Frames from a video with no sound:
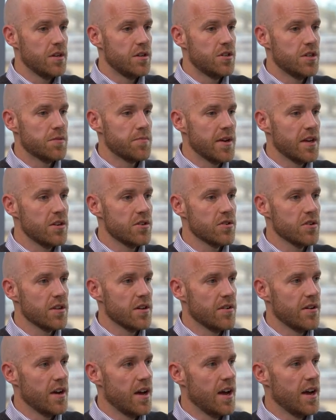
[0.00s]
just making sure
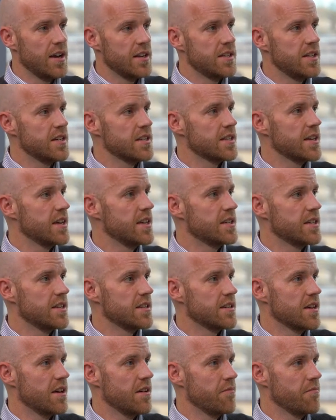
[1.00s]
their IT estate
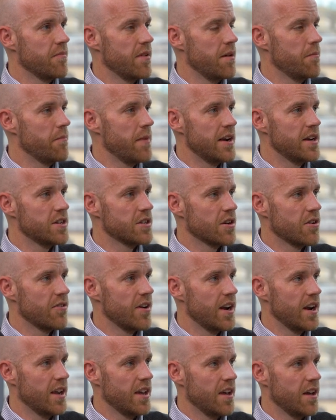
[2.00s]
is managed
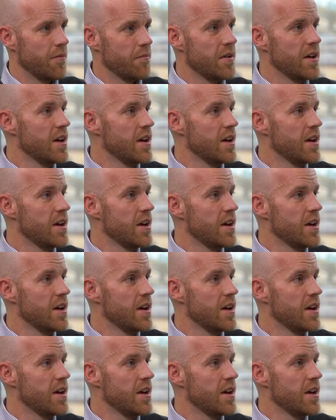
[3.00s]
correctly,